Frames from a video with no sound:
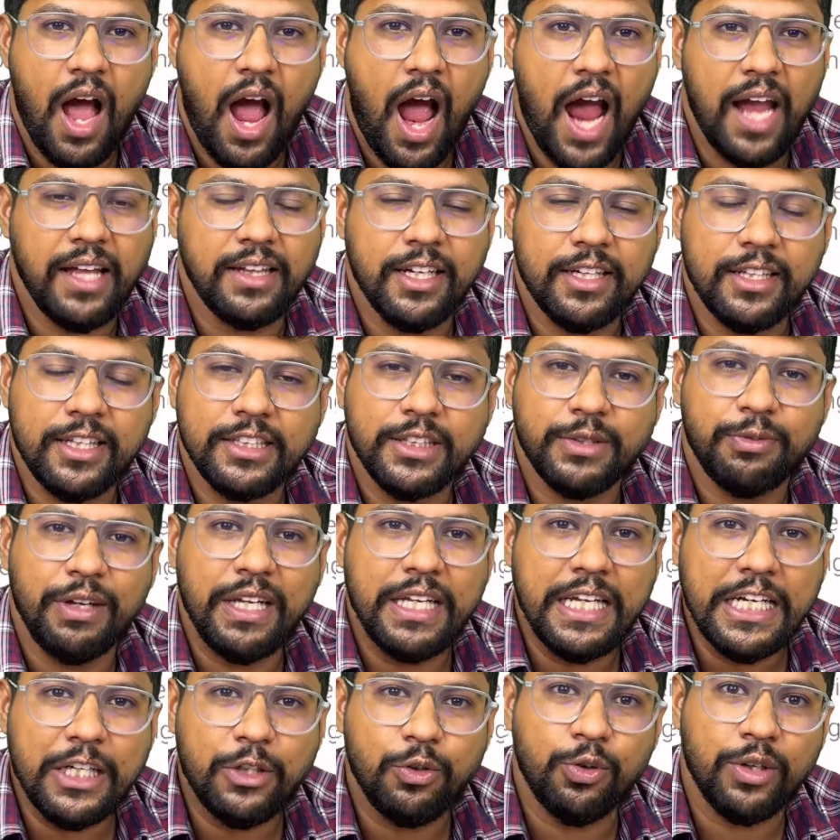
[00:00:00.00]
either this will
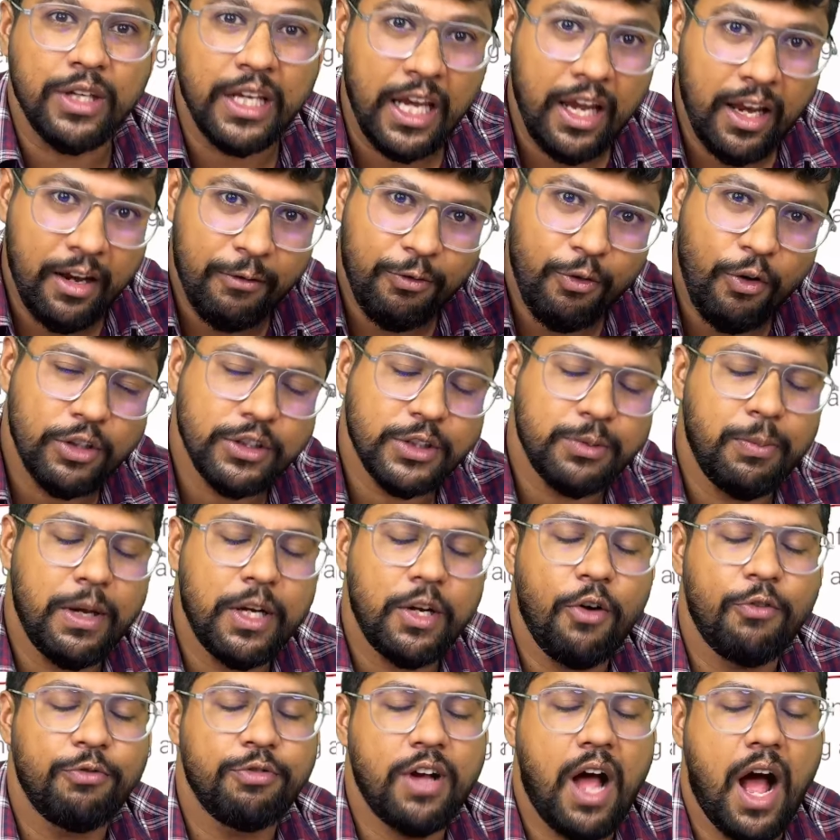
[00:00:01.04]
lead to reinforcement
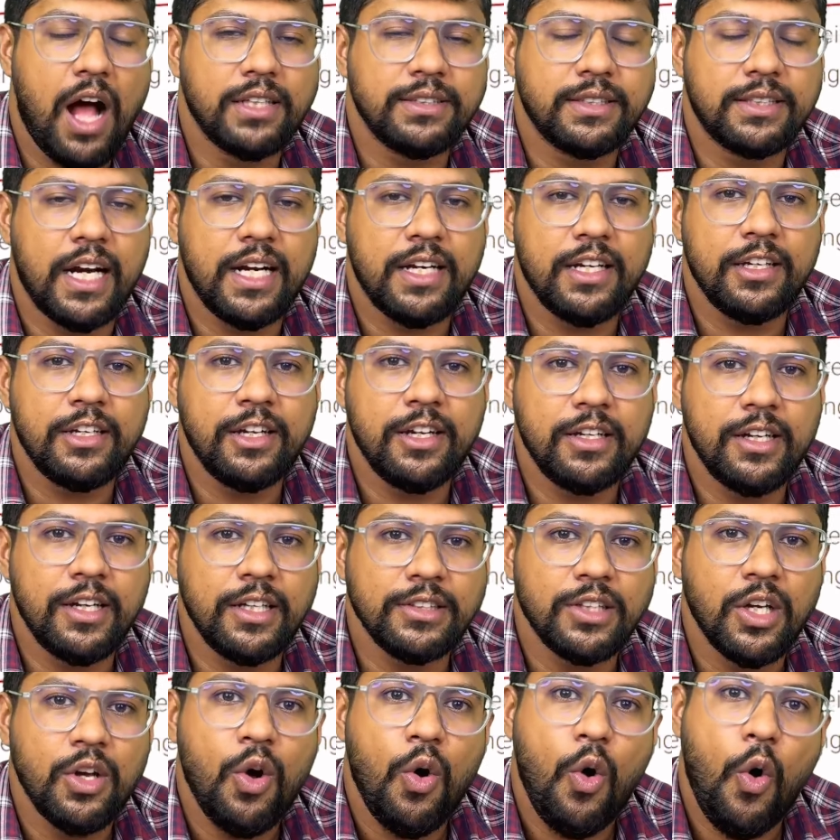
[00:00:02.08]
of caste
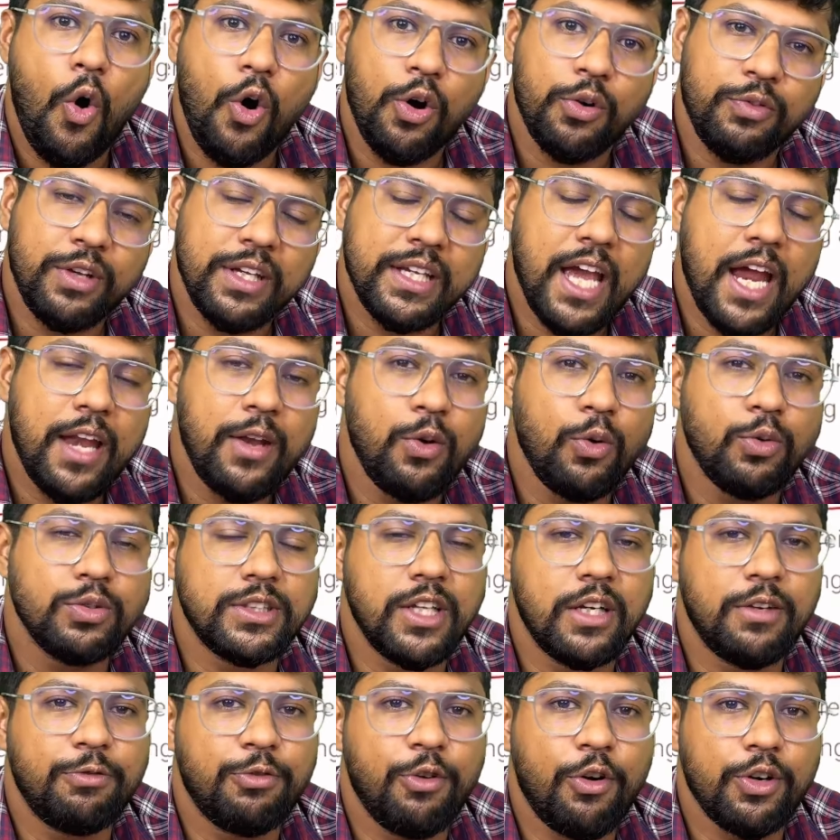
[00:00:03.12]
identities, or we can use
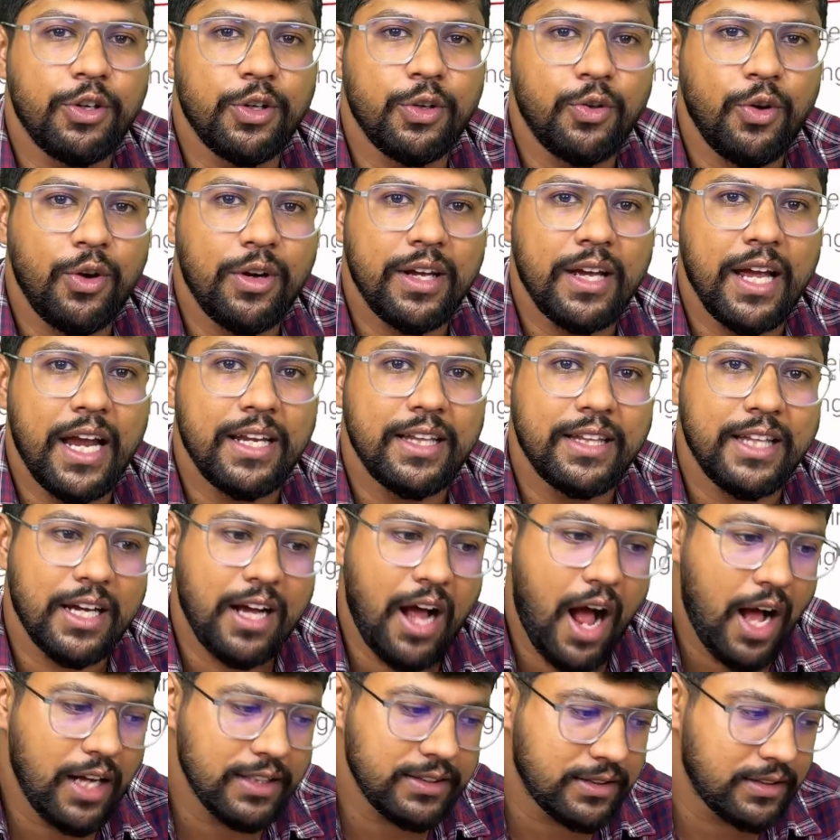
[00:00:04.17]
it for get the
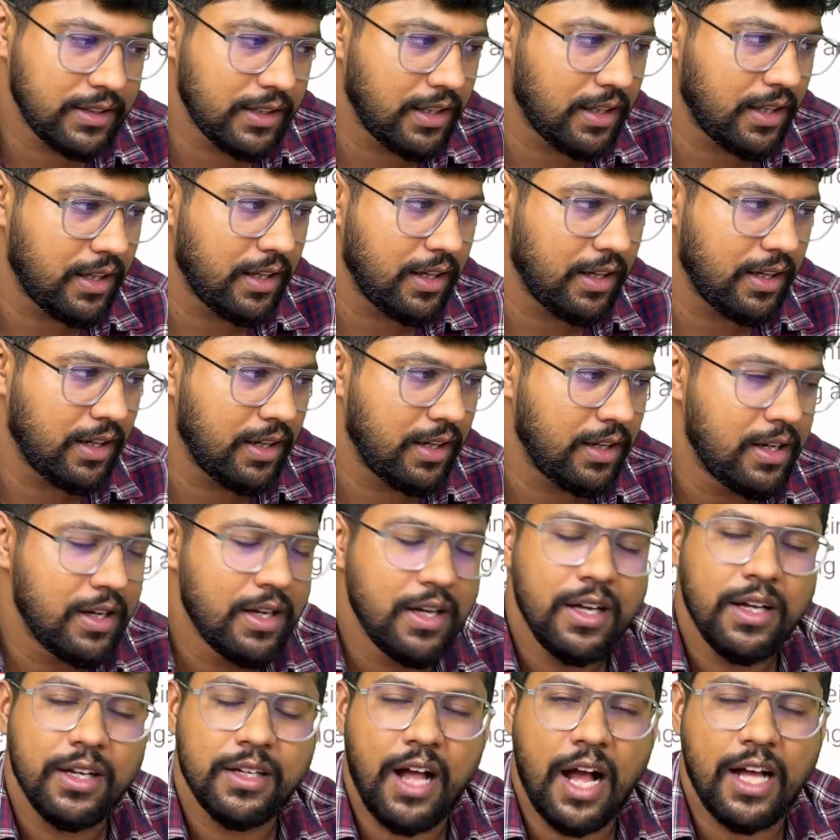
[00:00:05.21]

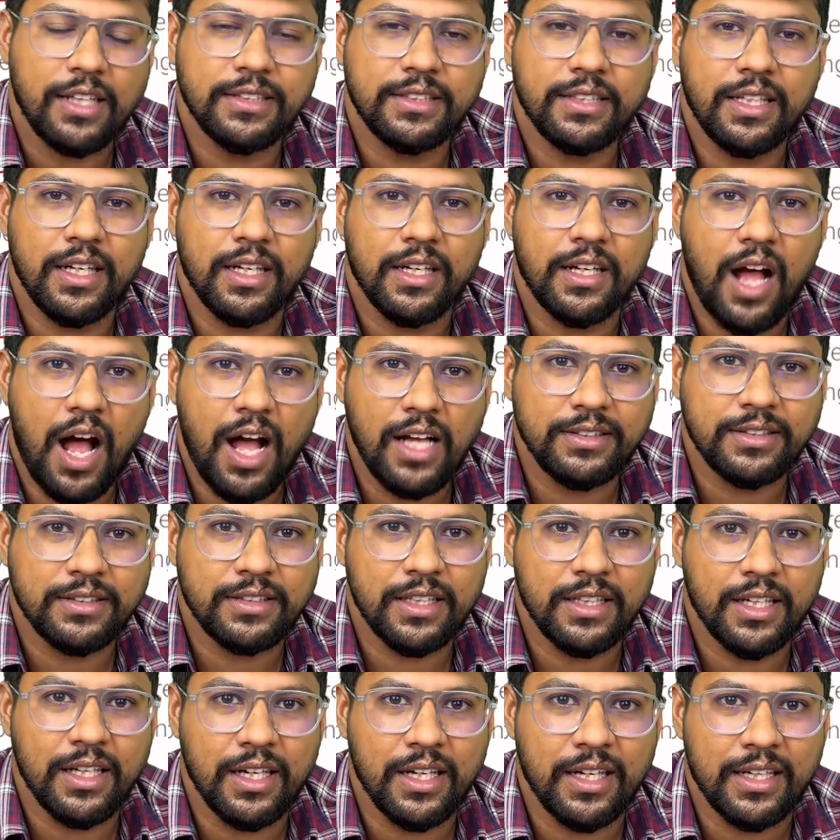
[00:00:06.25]
caste
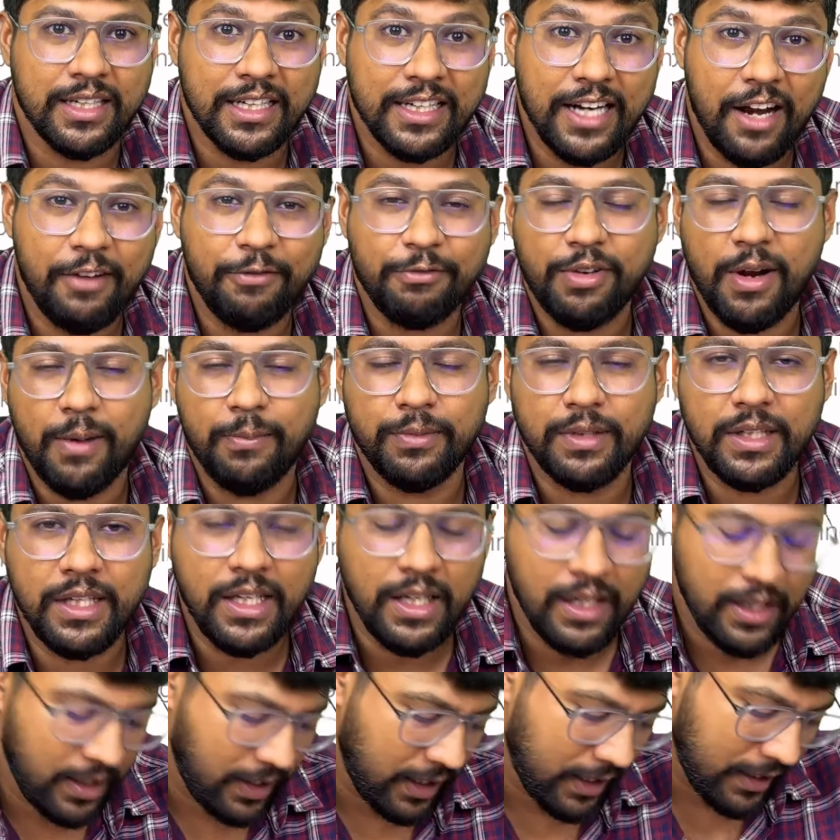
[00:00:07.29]
ridden from the
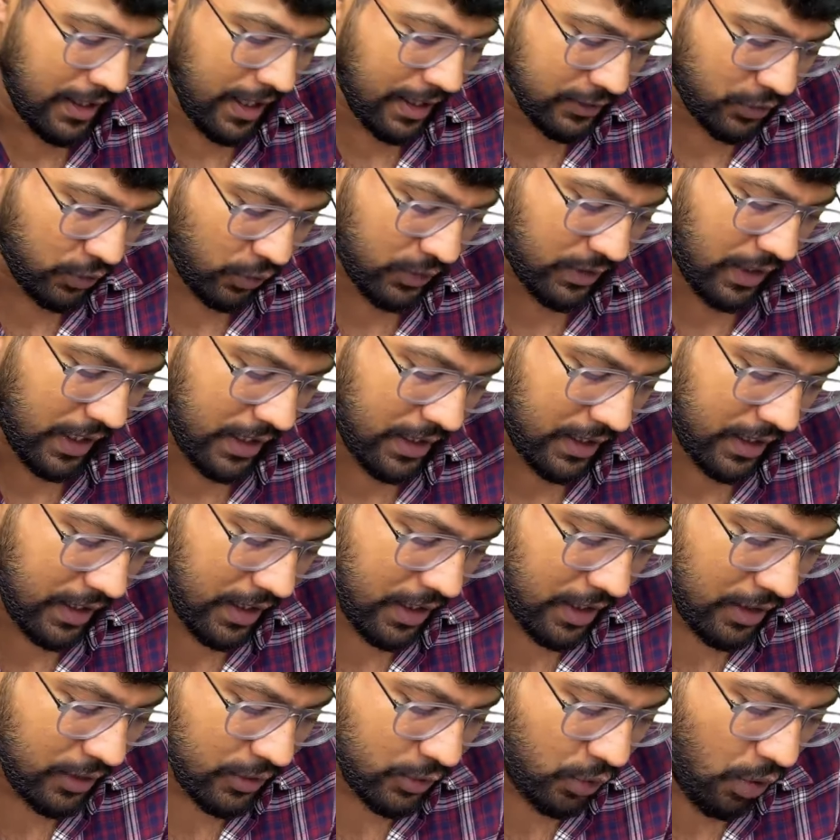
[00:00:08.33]
Indian society.
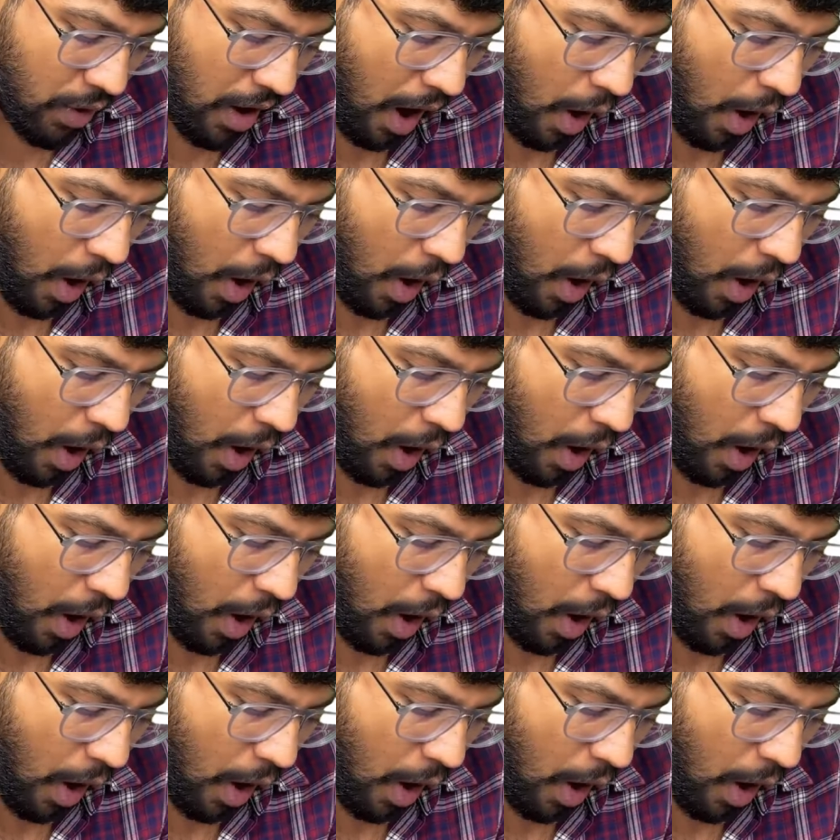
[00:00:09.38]
So